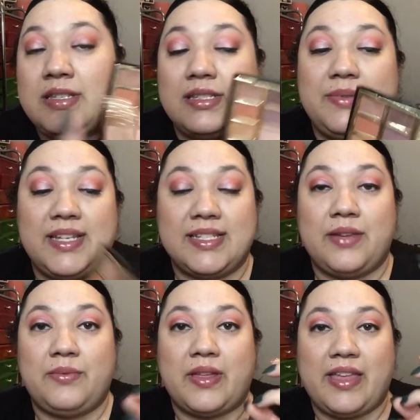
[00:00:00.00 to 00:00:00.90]
just because I
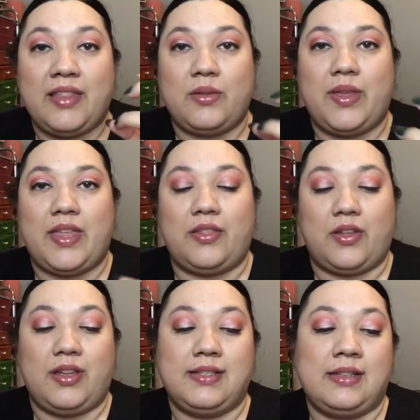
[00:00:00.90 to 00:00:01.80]
like the way they
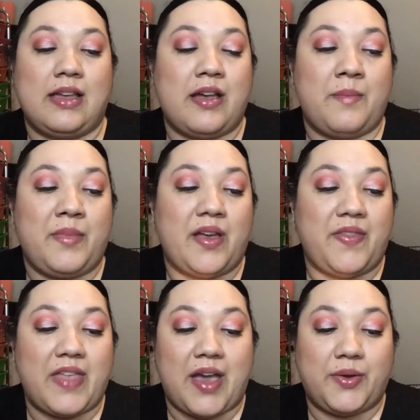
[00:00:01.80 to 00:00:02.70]
look
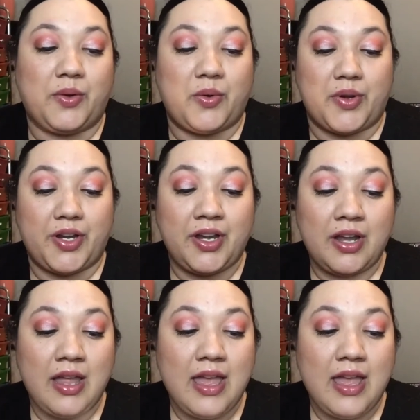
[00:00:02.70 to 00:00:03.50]
on the outer corner.